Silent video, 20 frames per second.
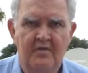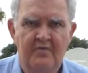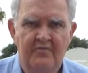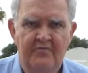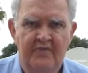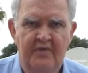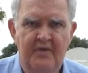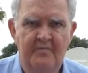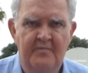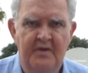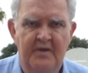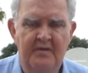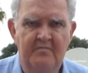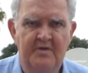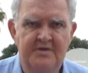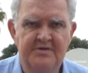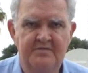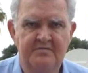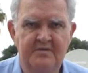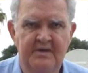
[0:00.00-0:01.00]
Philippine
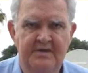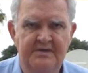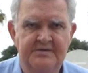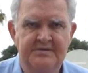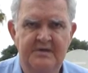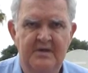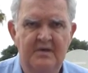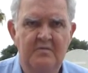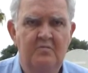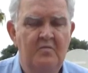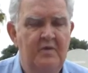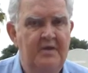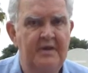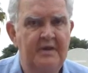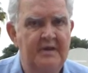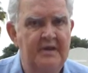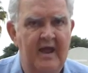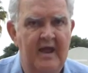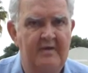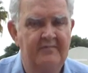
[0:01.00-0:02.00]
missionaries. We
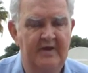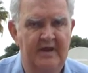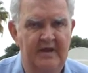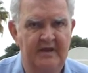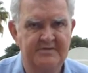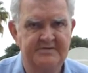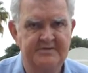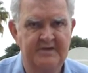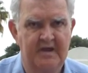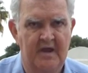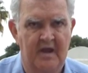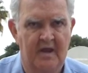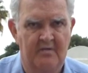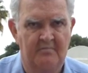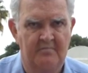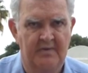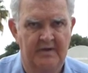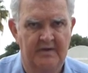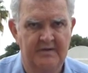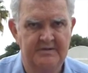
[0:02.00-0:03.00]
didn't have any as
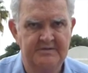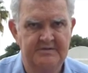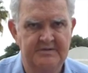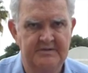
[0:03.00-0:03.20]
Columbans,